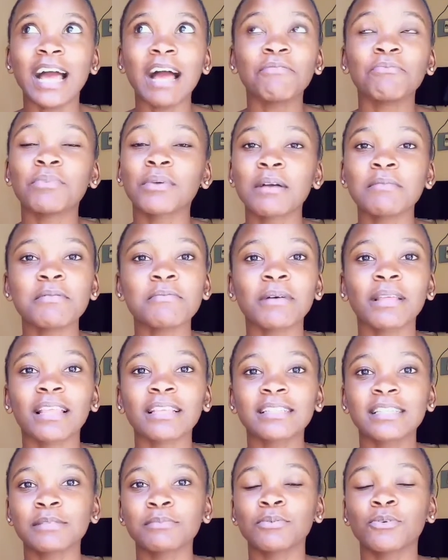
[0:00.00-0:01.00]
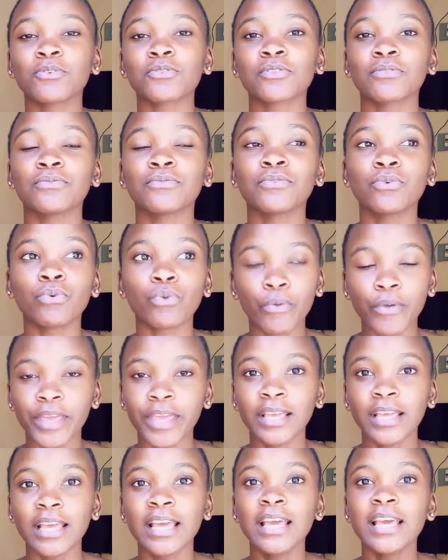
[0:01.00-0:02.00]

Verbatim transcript: i've become a mother just because of growing